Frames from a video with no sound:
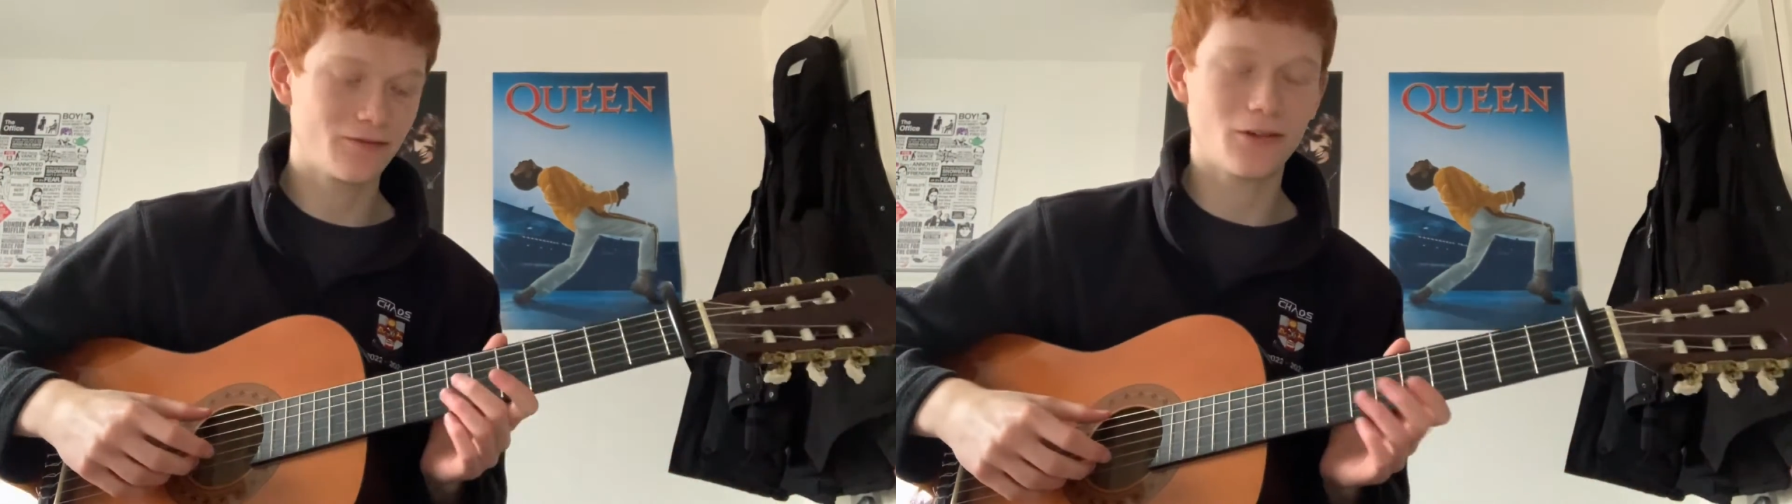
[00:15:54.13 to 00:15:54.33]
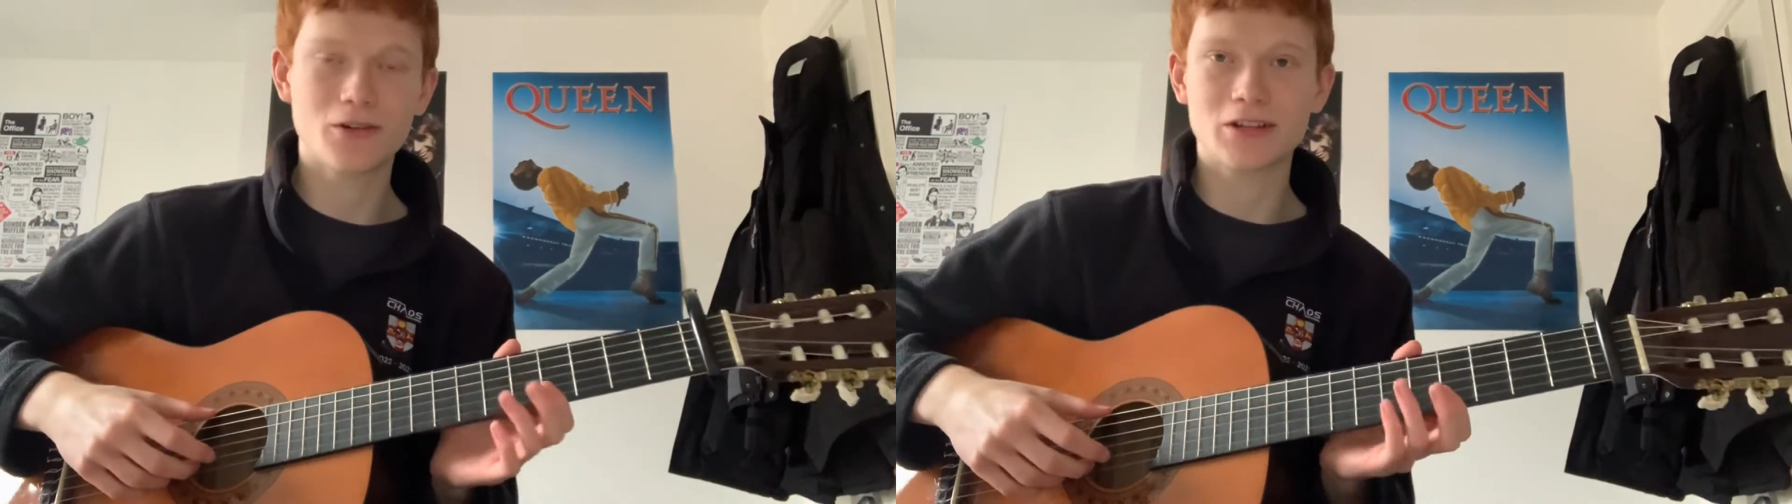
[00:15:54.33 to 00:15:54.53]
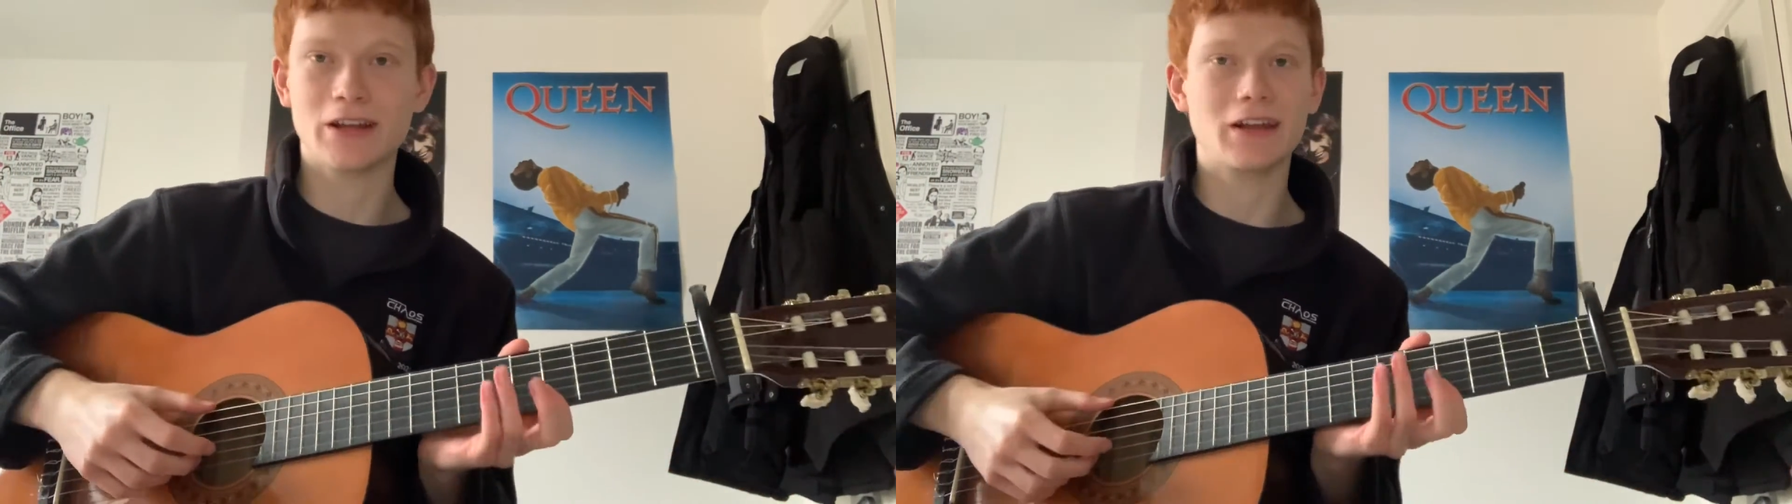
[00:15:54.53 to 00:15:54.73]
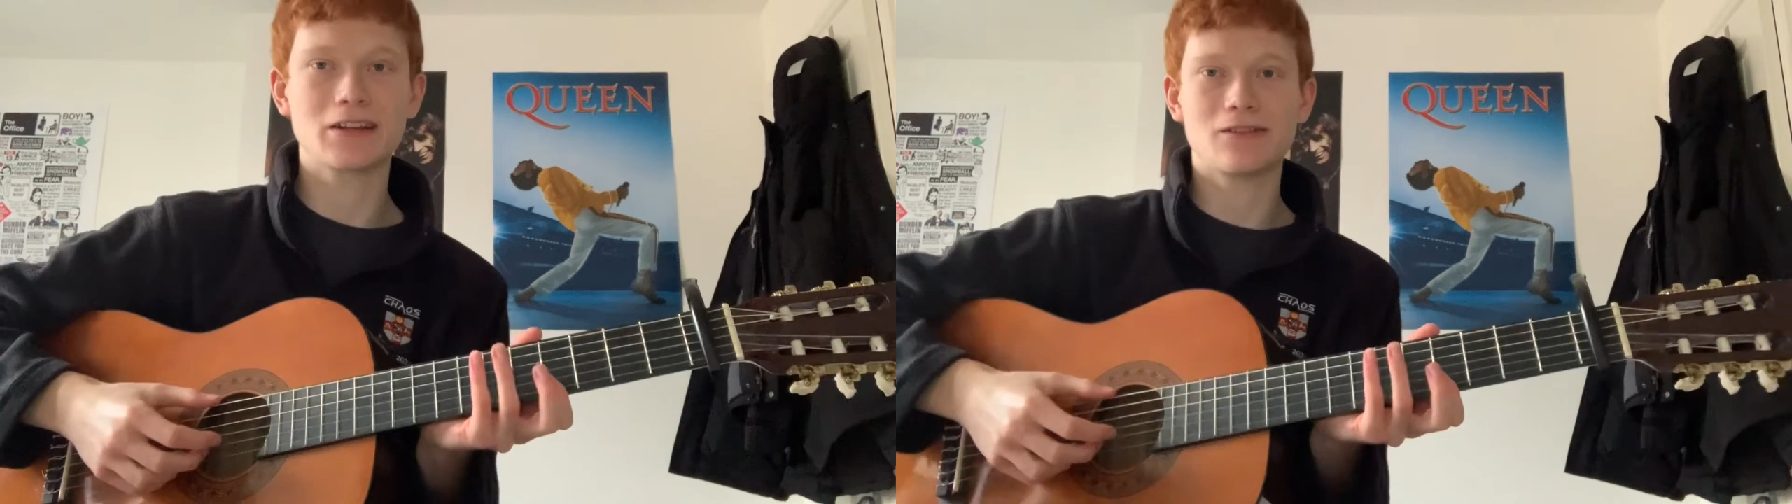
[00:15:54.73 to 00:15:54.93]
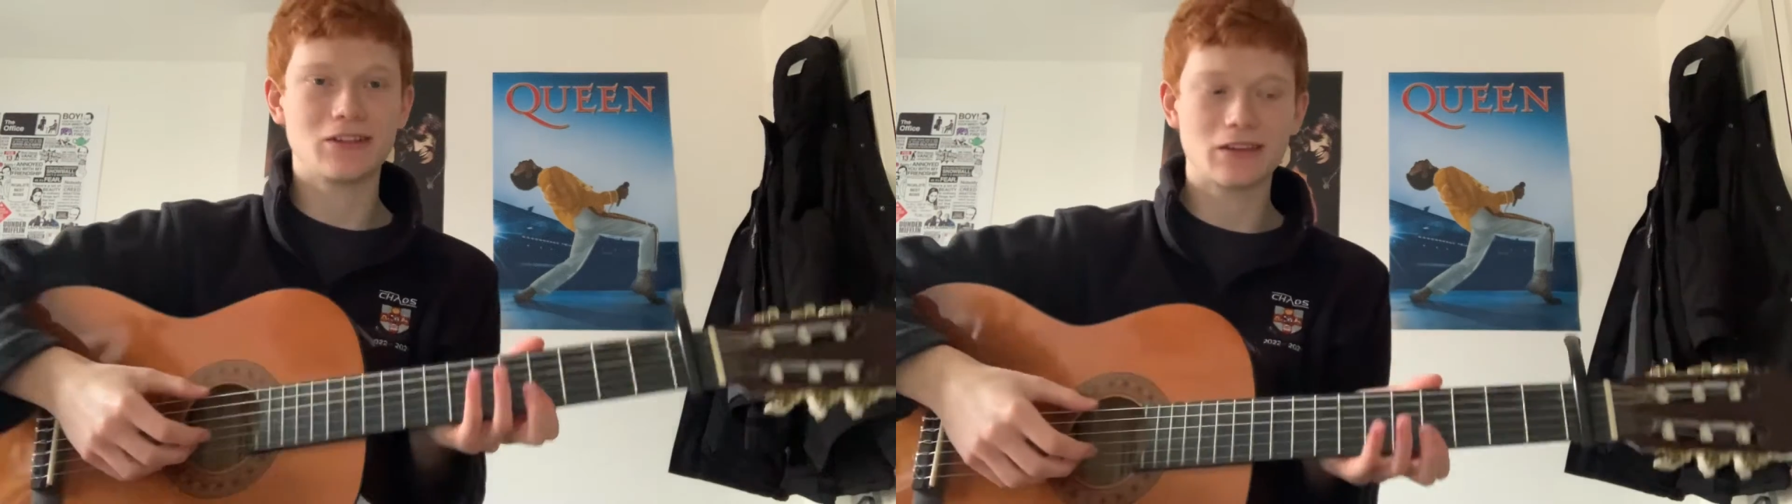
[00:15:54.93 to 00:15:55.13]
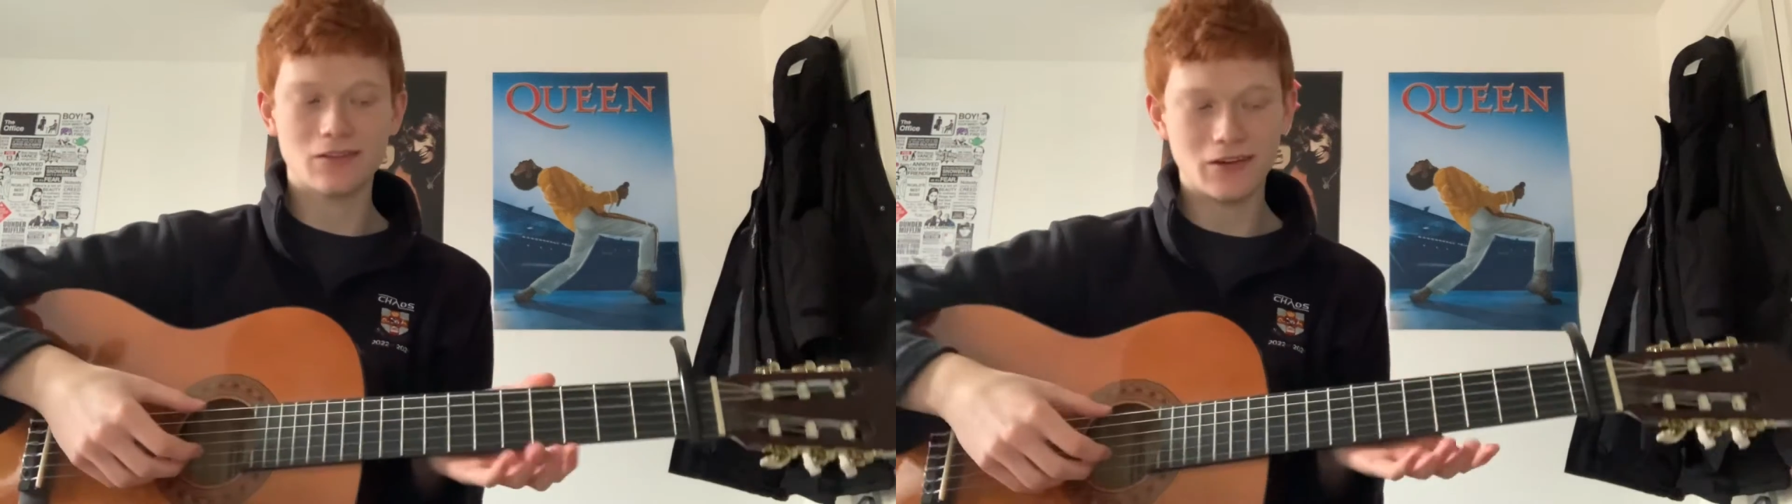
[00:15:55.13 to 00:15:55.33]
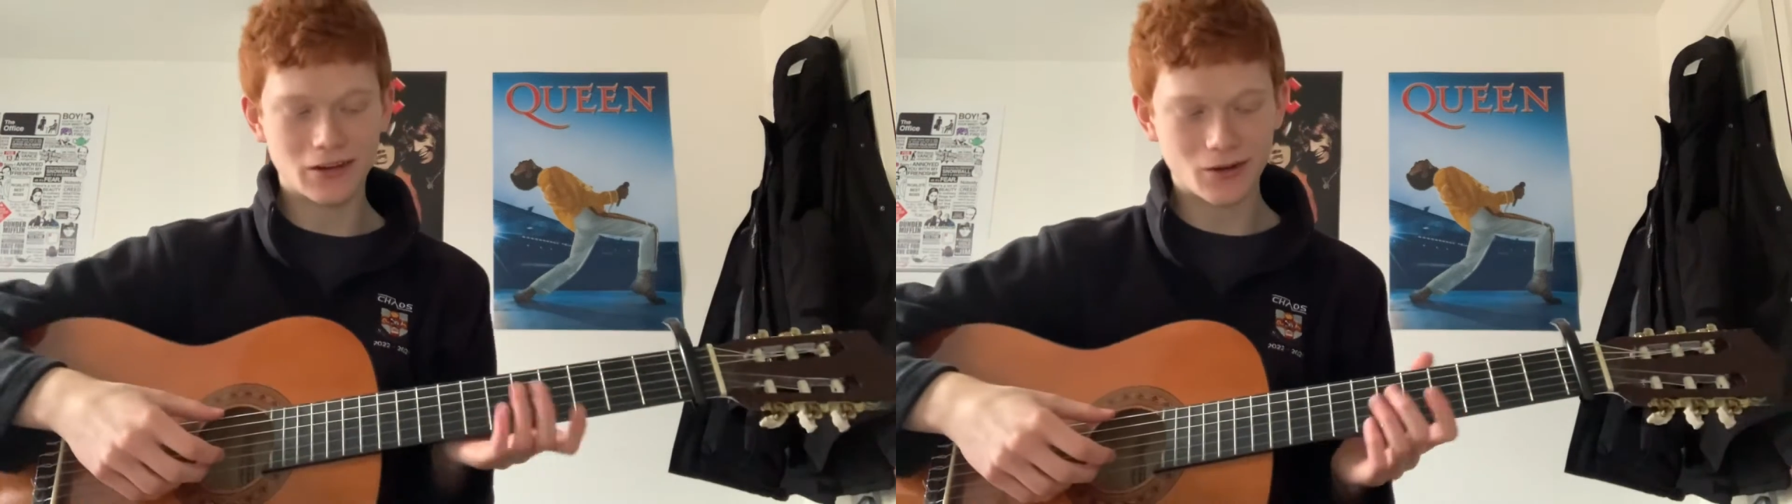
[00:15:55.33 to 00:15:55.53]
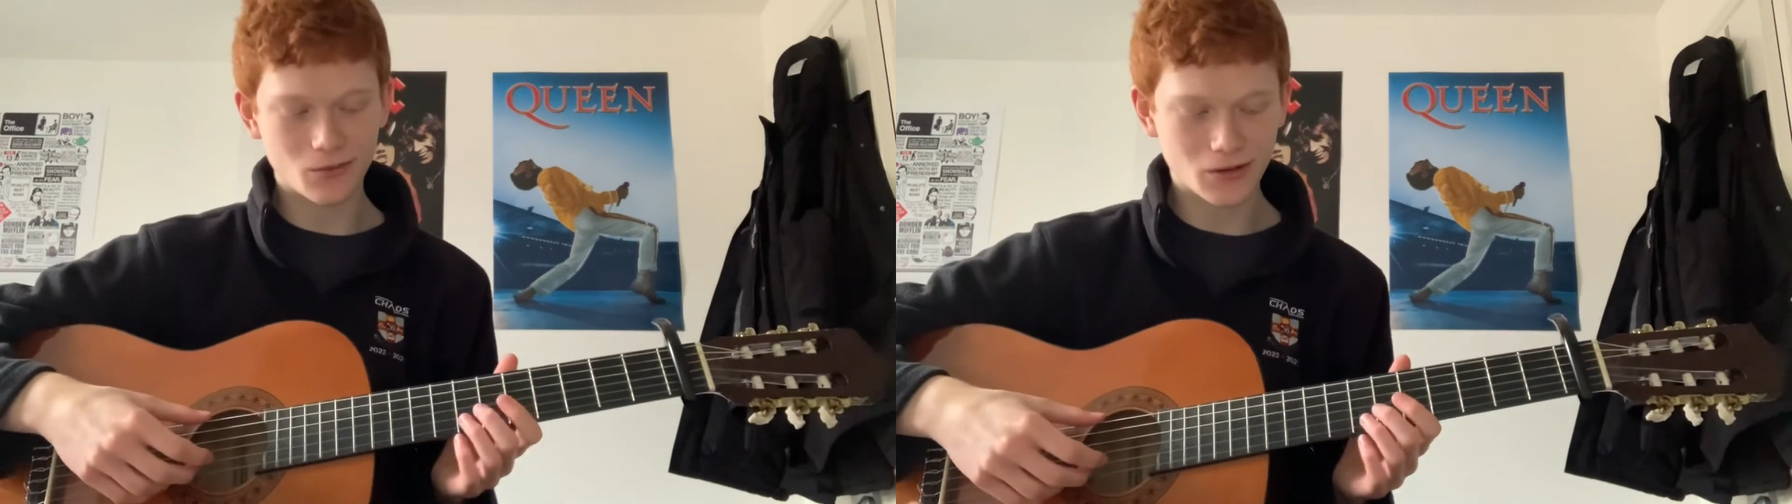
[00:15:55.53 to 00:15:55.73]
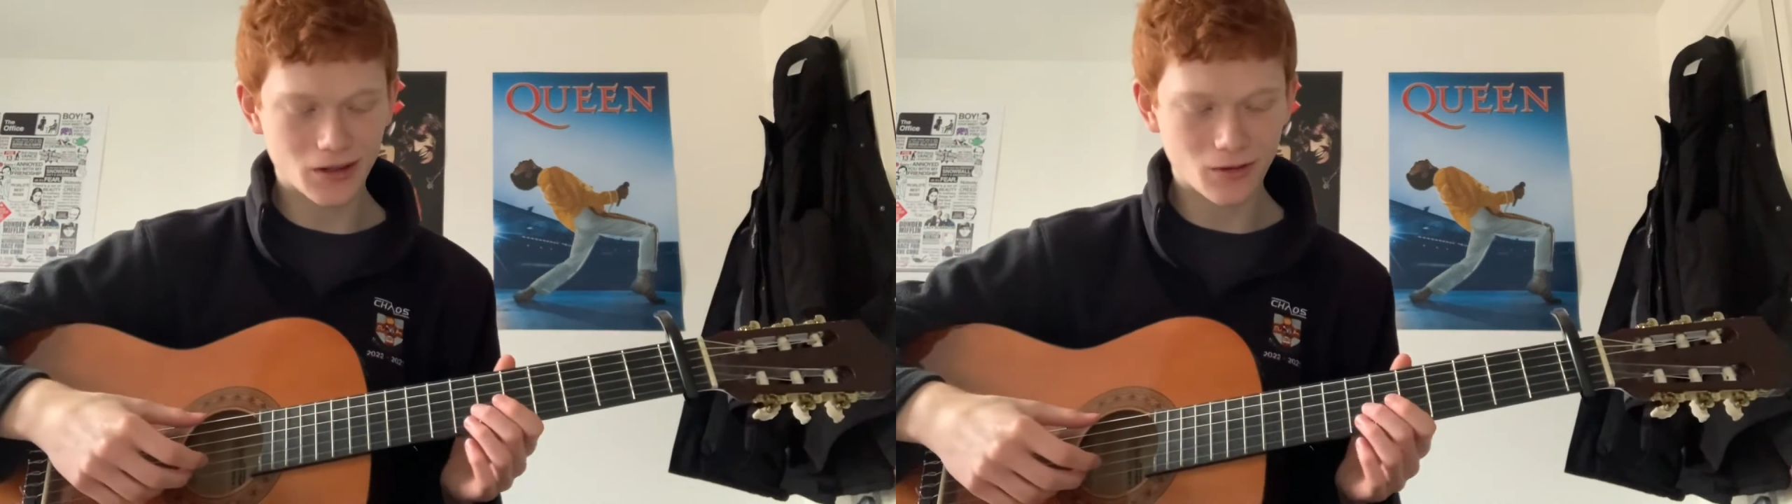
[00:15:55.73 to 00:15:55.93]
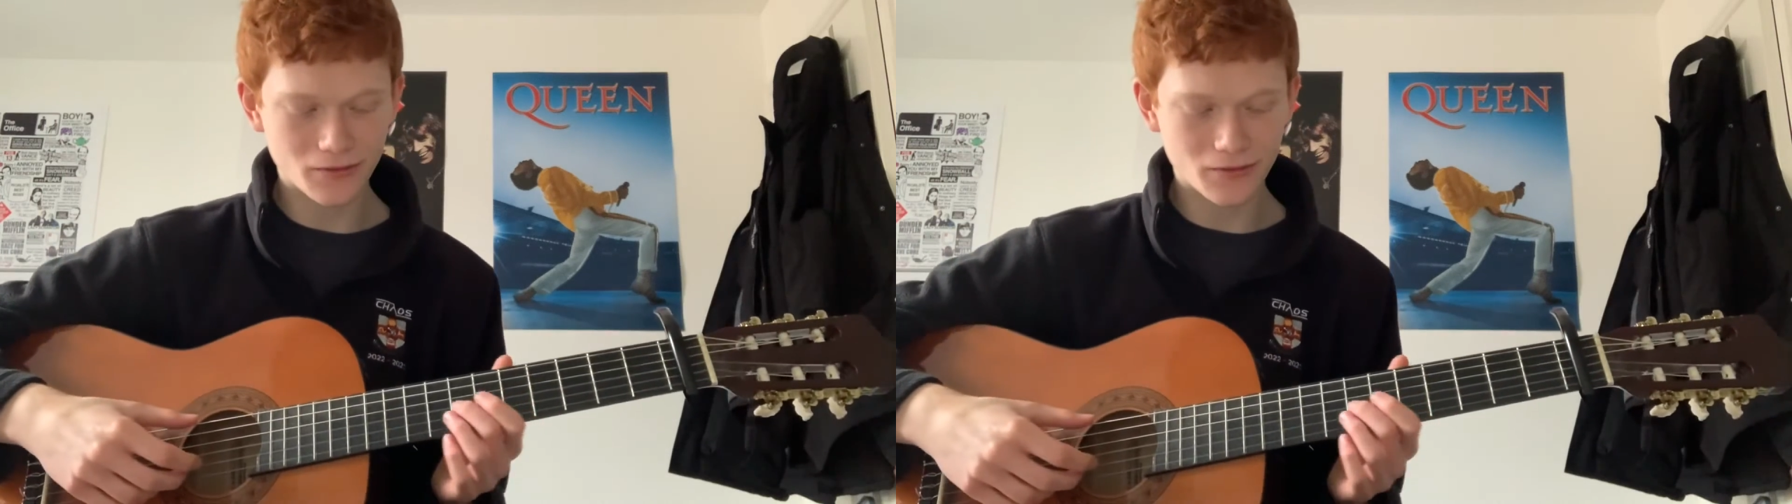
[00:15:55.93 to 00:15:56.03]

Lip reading: fortunately, because otherwise this video would go on